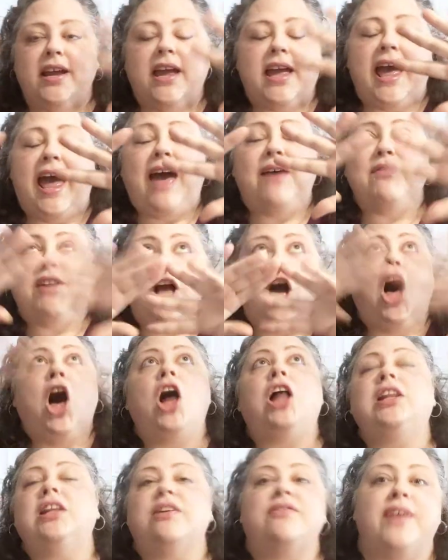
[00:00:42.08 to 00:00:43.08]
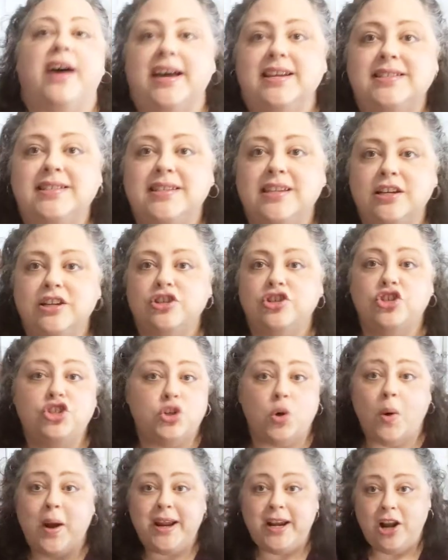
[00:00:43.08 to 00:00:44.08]
having all of us
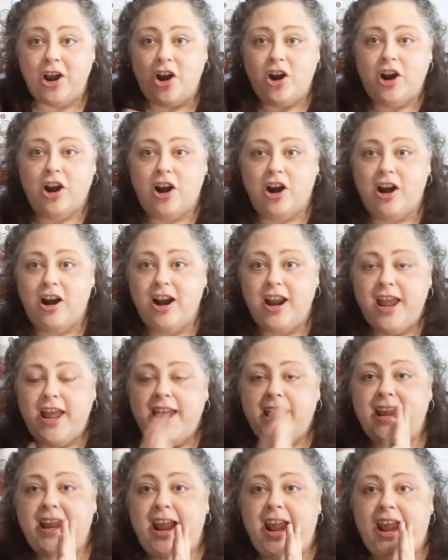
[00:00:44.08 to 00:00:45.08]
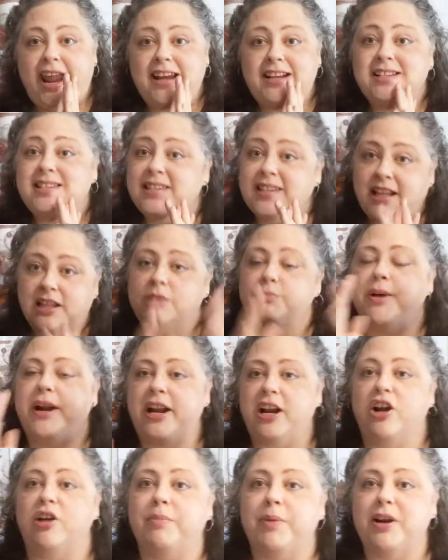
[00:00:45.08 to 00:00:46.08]
join her in
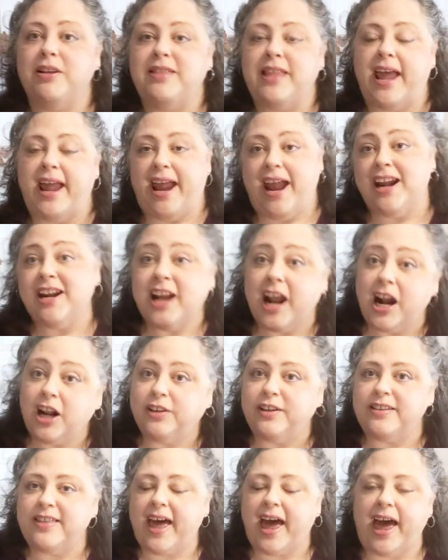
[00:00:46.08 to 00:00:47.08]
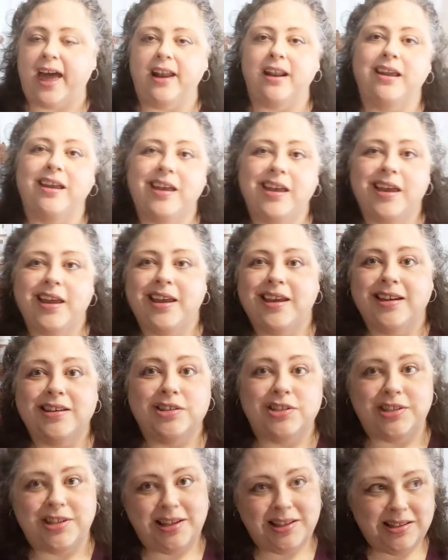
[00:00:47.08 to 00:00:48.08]
celebrating her birthday. And not only that,
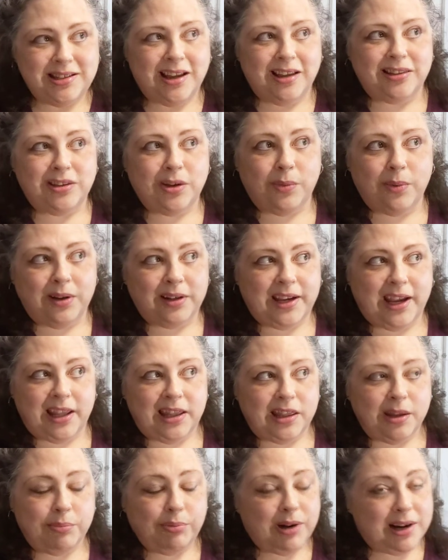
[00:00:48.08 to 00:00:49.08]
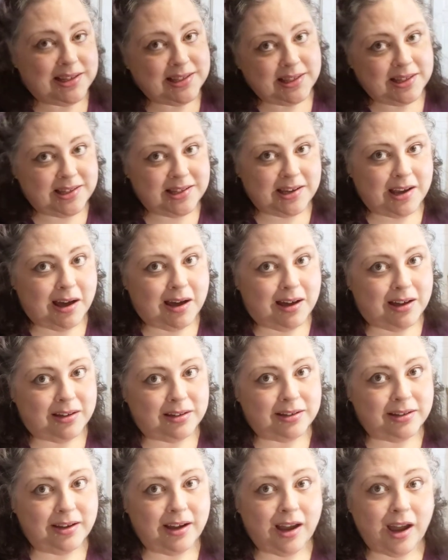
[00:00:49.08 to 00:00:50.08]
she's not the one getting the presents, y'all.
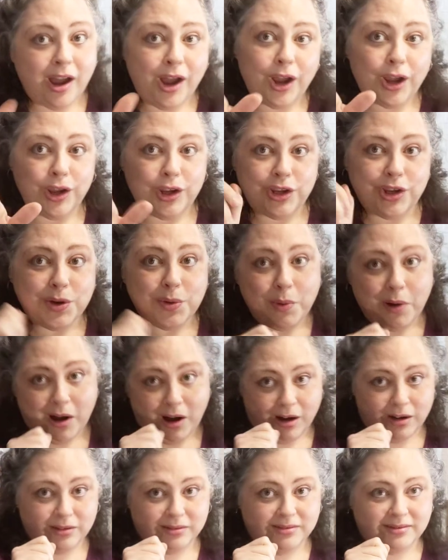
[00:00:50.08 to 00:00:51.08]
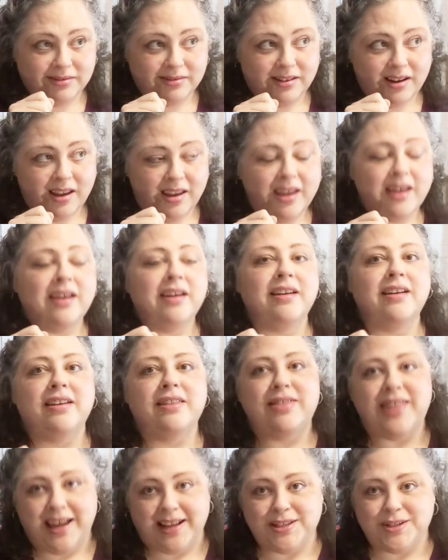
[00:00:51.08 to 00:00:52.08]
You are.
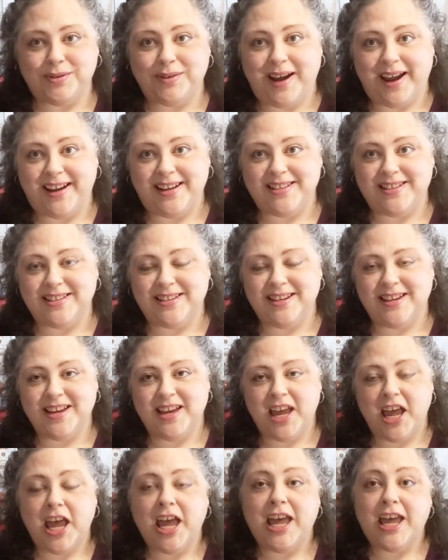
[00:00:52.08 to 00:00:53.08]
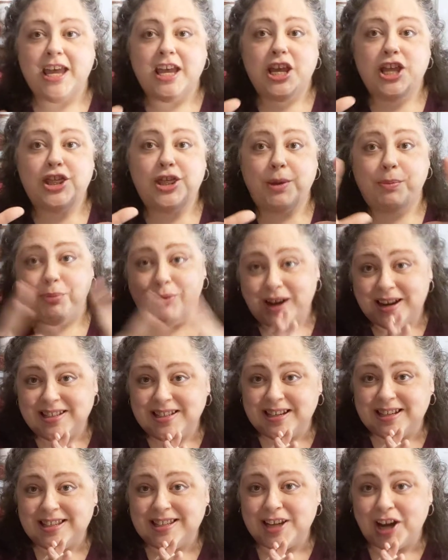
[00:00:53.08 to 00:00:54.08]
That's right. The
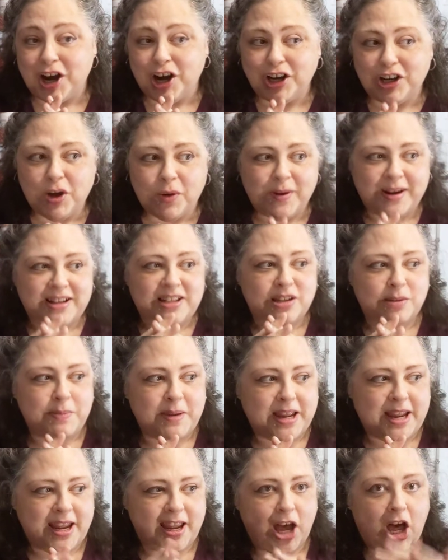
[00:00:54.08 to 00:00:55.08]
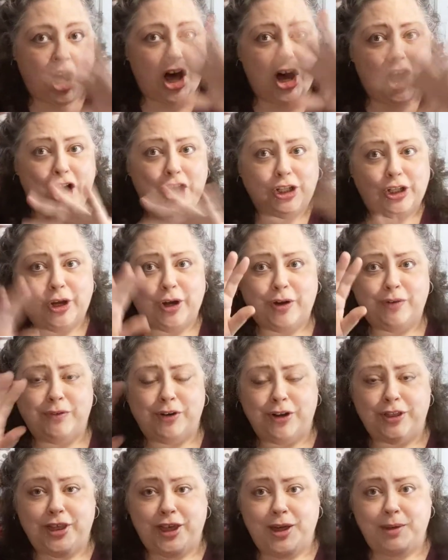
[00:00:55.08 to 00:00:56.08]
presents are going to be all
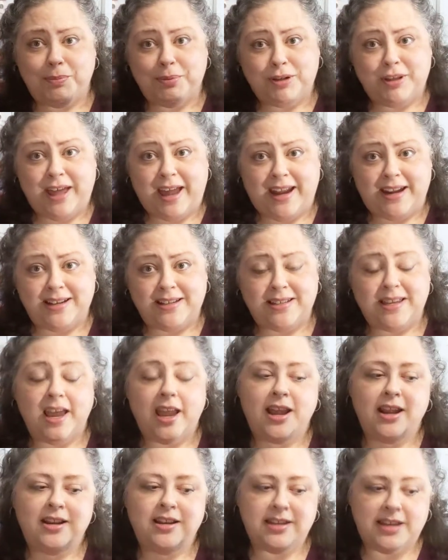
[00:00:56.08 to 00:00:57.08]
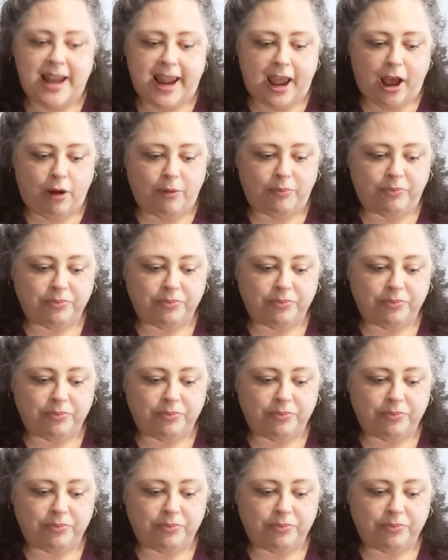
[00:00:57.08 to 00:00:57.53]
over the place. Now,